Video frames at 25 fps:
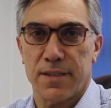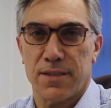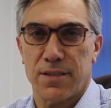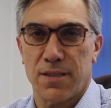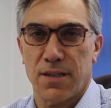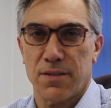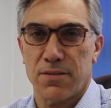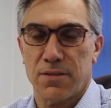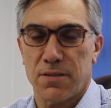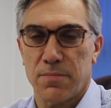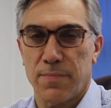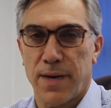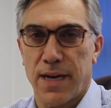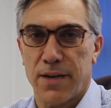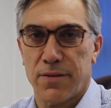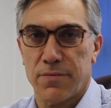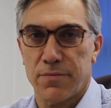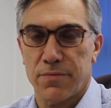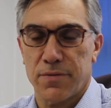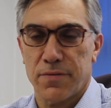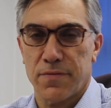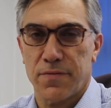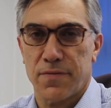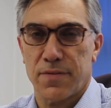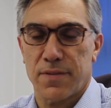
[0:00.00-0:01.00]
It's just a
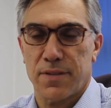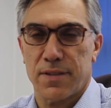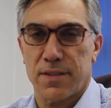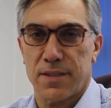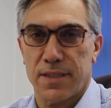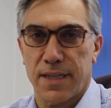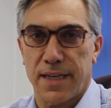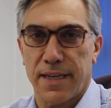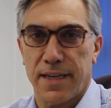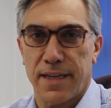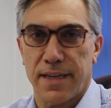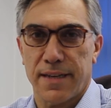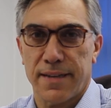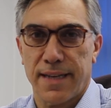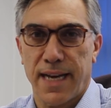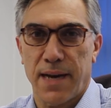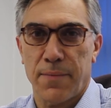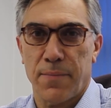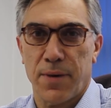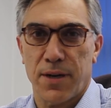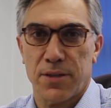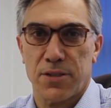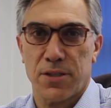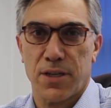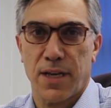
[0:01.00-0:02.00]
matter of taking
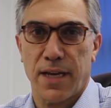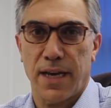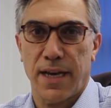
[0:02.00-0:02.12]
that much